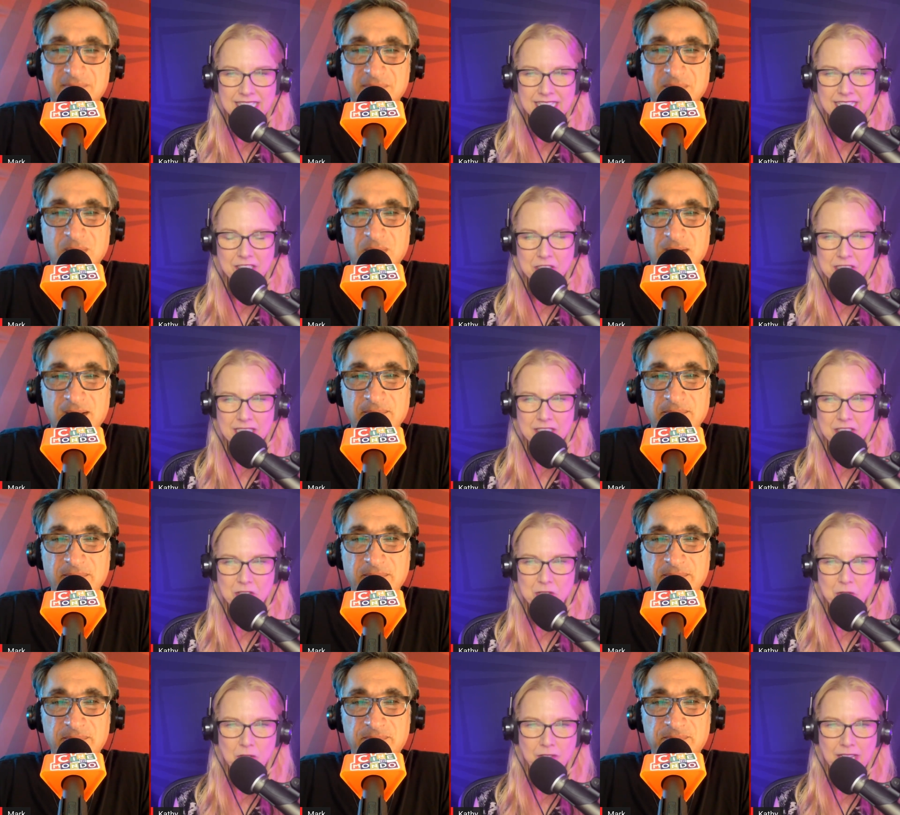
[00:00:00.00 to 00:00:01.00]
Speaker 1: Looks right. like they're
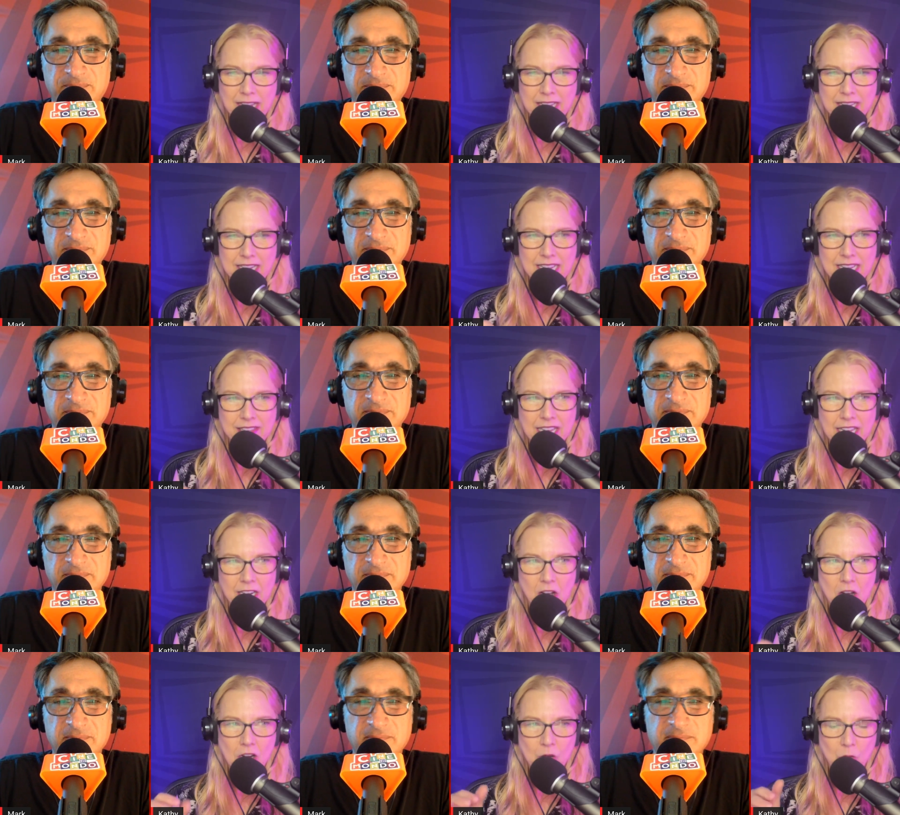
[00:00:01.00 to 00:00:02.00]
sort of that, that
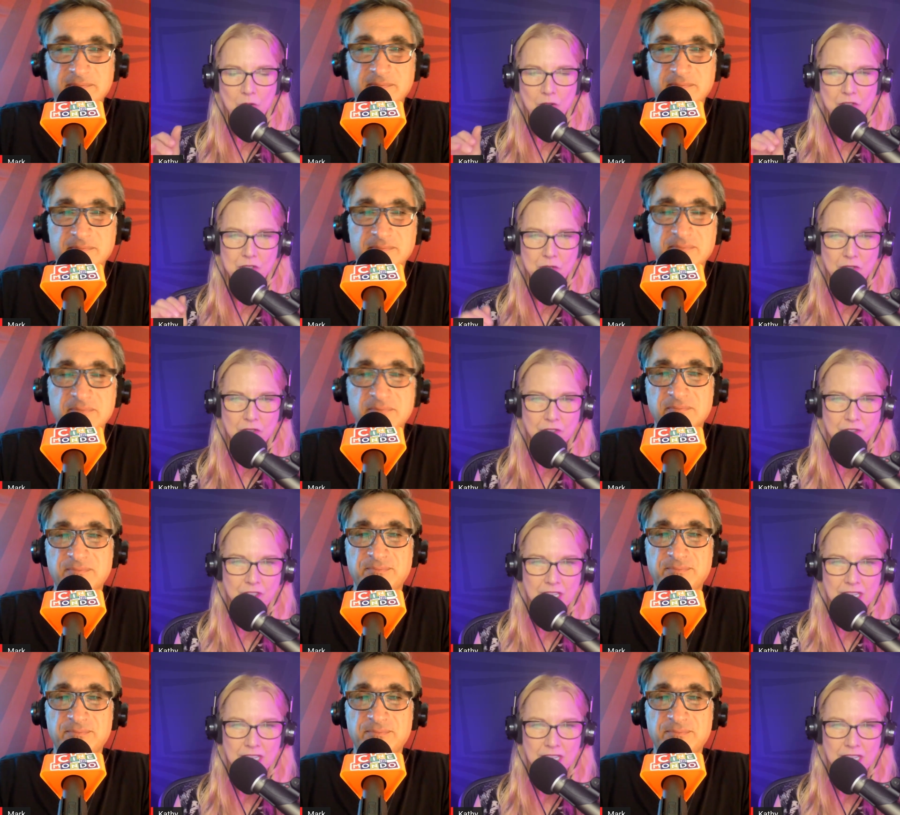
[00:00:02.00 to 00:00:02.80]
awkward sort of